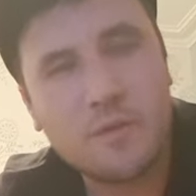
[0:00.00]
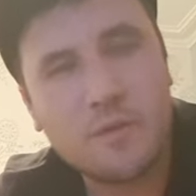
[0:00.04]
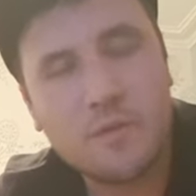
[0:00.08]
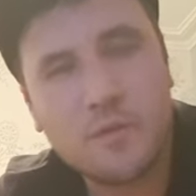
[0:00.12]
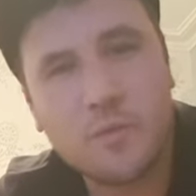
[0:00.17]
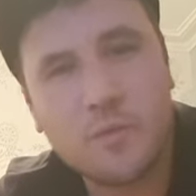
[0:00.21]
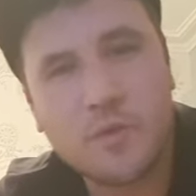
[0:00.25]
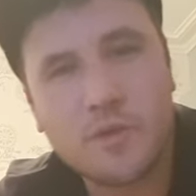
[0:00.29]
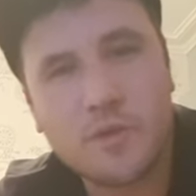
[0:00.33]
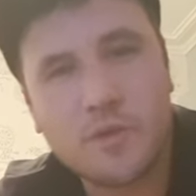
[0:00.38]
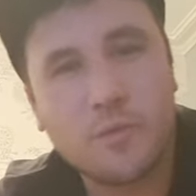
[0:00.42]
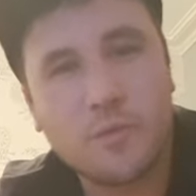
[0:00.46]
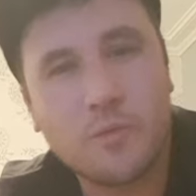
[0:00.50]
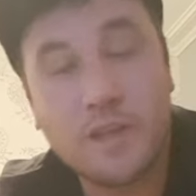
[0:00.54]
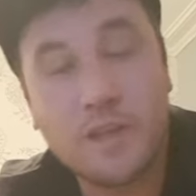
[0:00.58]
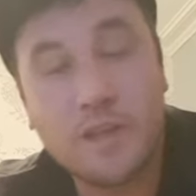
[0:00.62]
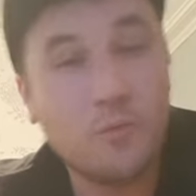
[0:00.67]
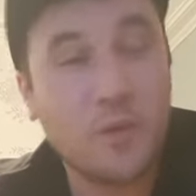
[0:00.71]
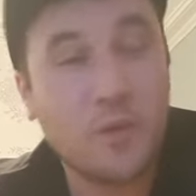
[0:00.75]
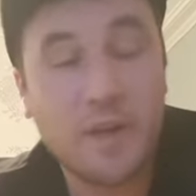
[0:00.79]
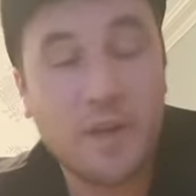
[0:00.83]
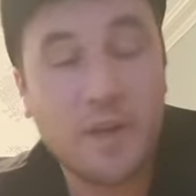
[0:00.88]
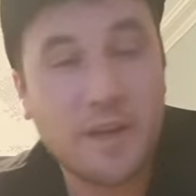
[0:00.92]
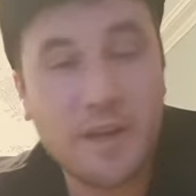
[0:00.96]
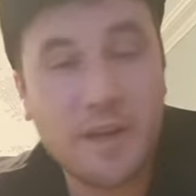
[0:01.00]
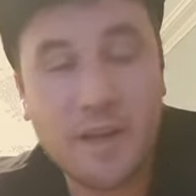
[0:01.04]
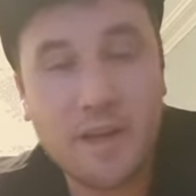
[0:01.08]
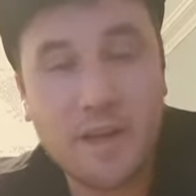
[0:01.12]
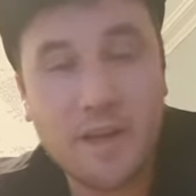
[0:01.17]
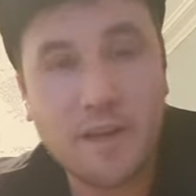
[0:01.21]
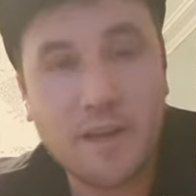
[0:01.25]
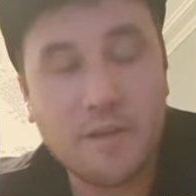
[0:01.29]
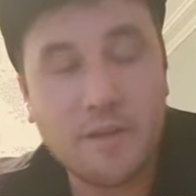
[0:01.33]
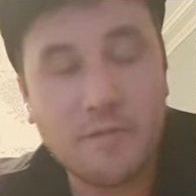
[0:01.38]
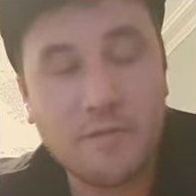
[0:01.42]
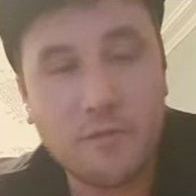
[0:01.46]
So we didn't win in
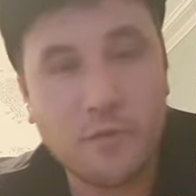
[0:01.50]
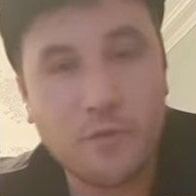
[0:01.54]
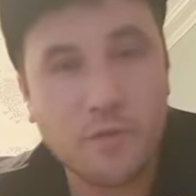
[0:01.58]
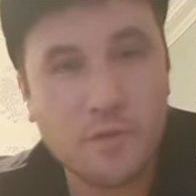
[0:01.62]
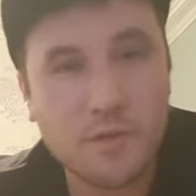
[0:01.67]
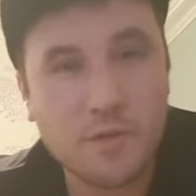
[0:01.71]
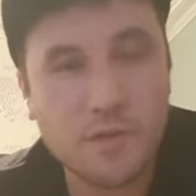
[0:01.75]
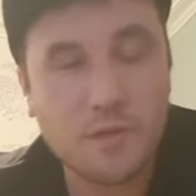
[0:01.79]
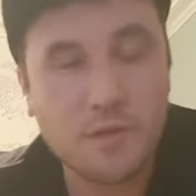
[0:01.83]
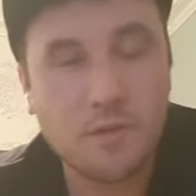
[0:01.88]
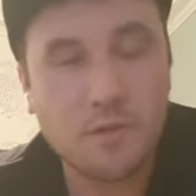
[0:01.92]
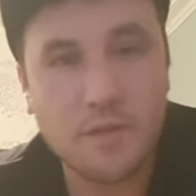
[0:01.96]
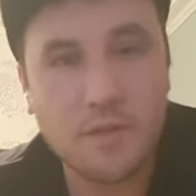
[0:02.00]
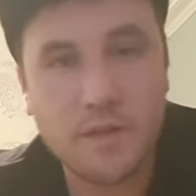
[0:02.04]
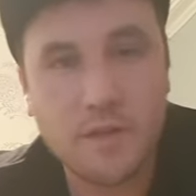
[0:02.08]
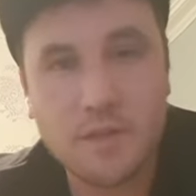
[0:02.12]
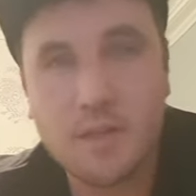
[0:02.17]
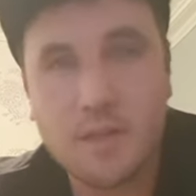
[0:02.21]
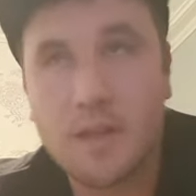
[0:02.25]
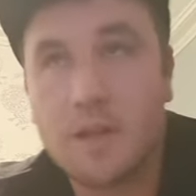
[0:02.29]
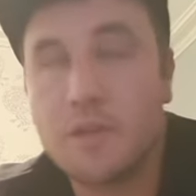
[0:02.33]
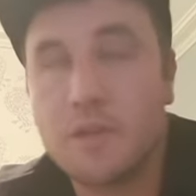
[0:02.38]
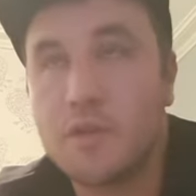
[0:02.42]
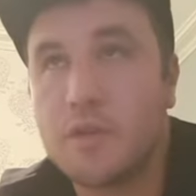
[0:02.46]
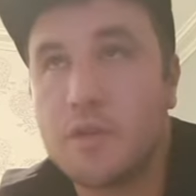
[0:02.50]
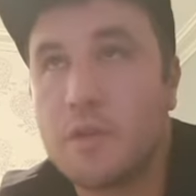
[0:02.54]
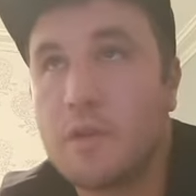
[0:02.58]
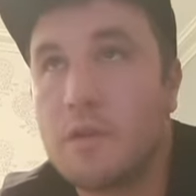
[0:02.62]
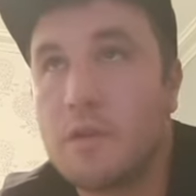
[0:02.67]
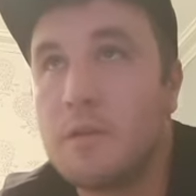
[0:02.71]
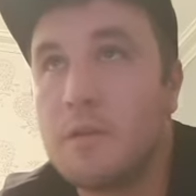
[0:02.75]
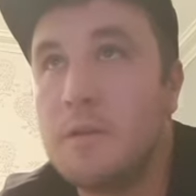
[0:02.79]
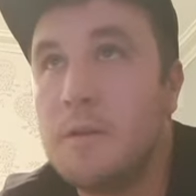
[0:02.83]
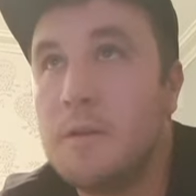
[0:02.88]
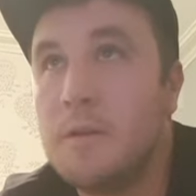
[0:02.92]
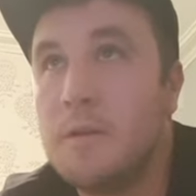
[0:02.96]
Kilkenny 4 years ago in the
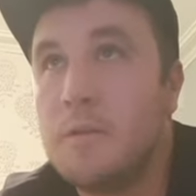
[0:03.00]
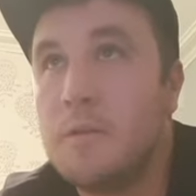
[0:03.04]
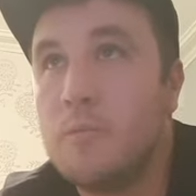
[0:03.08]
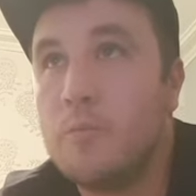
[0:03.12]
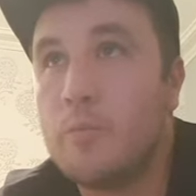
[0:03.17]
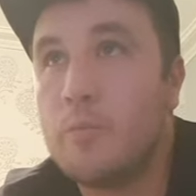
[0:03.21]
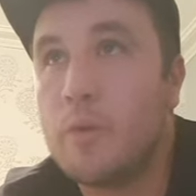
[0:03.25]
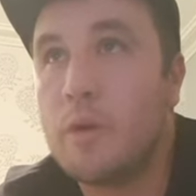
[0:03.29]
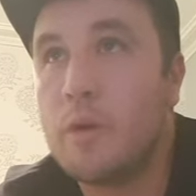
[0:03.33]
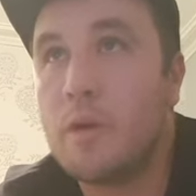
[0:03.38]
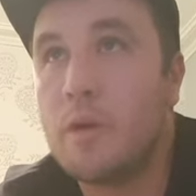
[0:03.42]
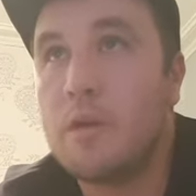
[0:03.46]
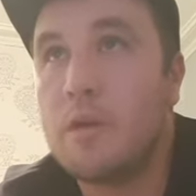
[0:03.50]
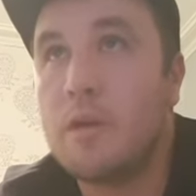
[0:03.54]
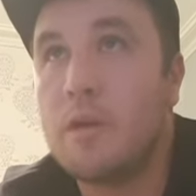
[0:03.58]
international, but